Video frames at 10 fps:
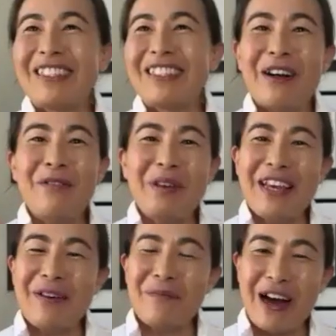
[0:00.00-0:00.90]
tell
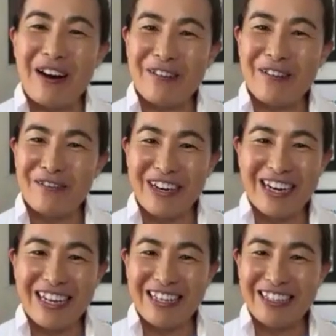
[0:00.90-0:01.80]
me about
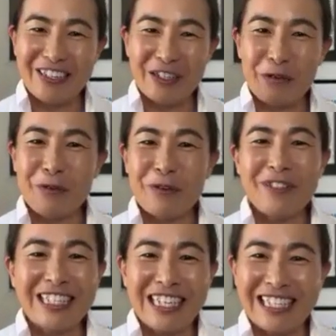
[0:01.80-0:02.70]
what
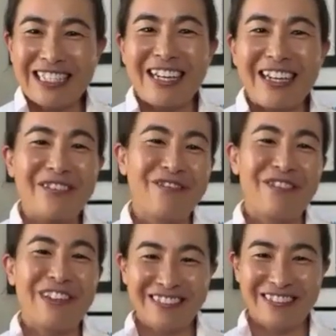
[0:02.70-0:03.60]
cool and exciting
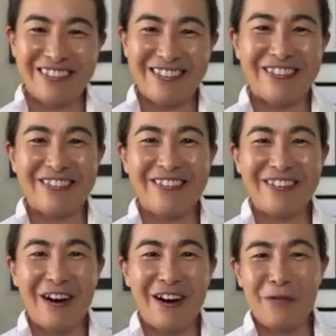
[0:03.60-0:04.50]
research you
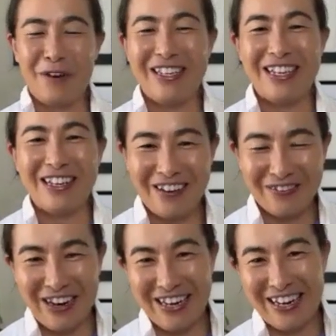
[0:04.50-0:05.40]
are working on
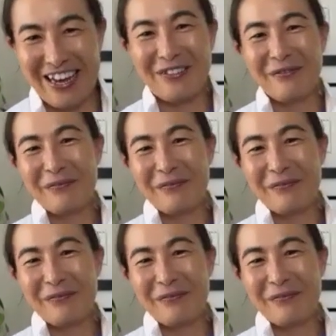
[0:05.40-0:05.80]
right now.